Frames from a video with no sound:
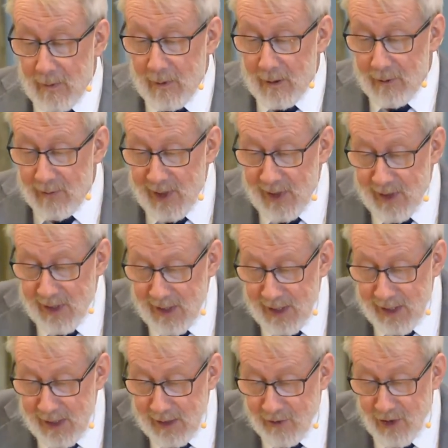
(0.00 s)
The risen
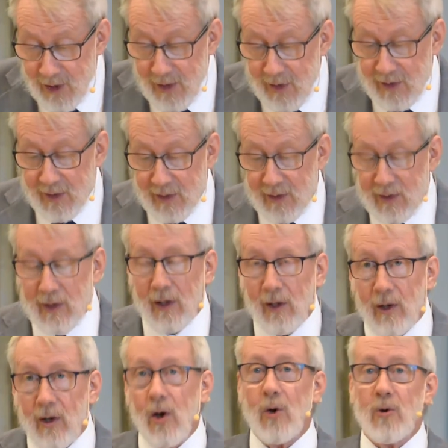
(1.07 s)
Jesus
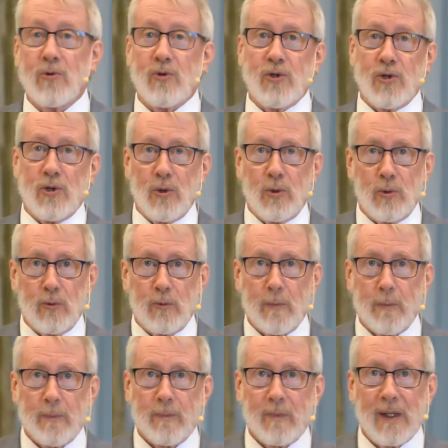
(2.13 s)
knows you,
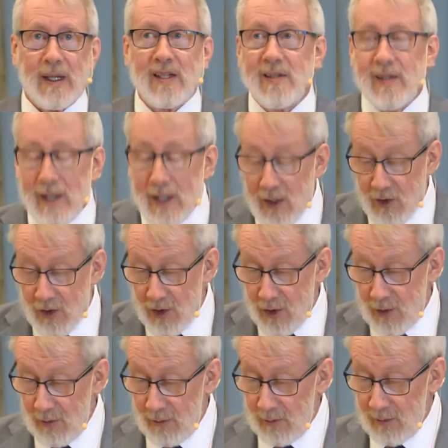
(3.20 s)
he sees
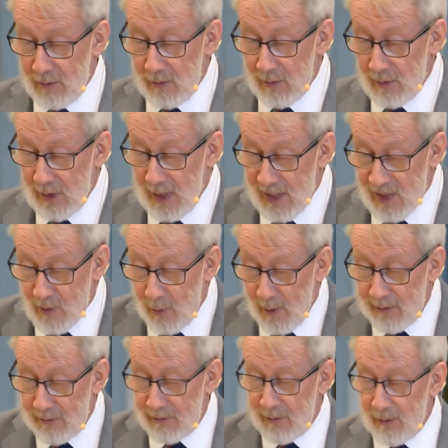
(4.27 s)
you, is
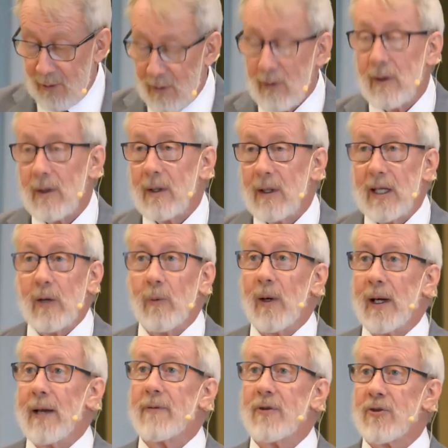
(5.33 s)
with you in
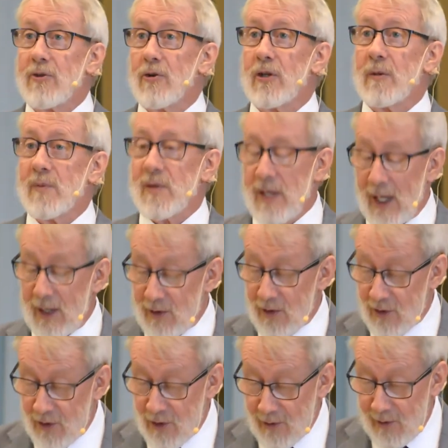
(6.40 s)
whatever
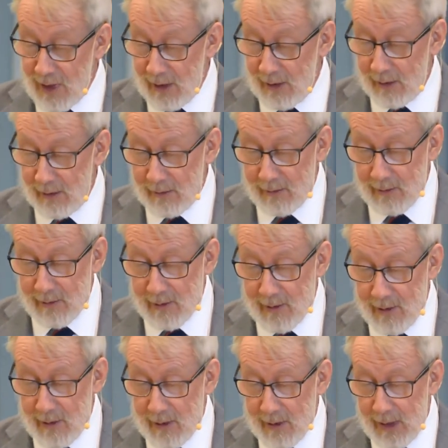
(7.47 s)
circumstances you're in.
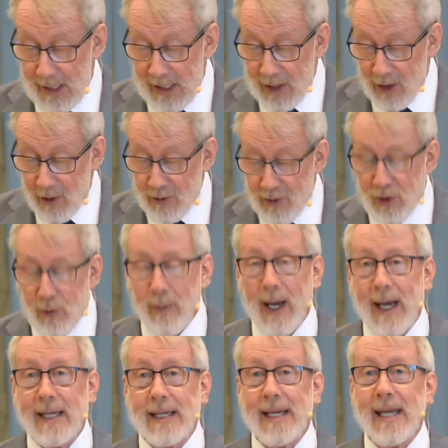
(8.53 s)
He knows you
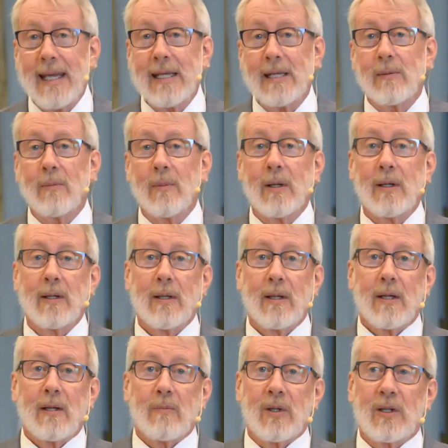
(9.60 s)
by name
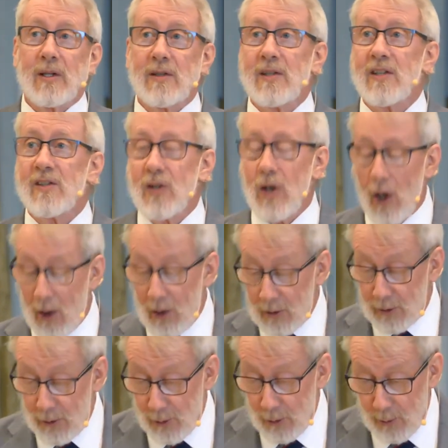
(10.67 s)
because he's
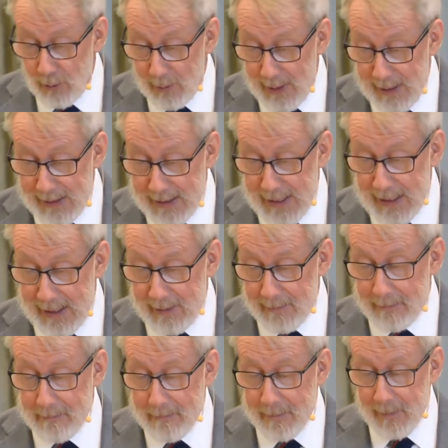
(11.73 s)
called you by name,
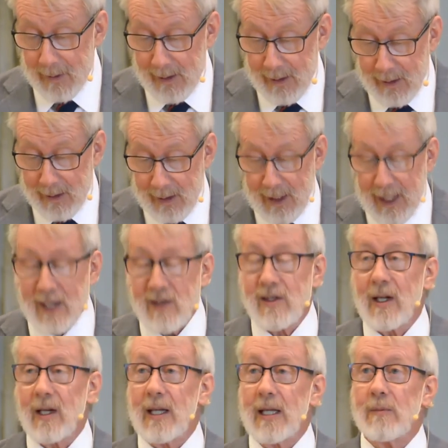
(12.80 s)
he has
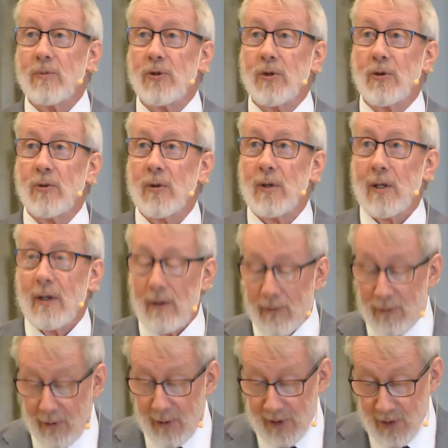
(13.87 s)
claimed you
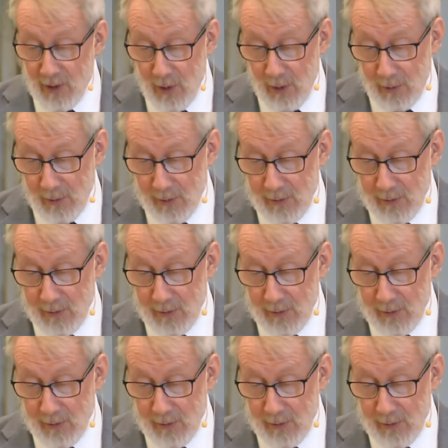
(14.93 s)
for his own.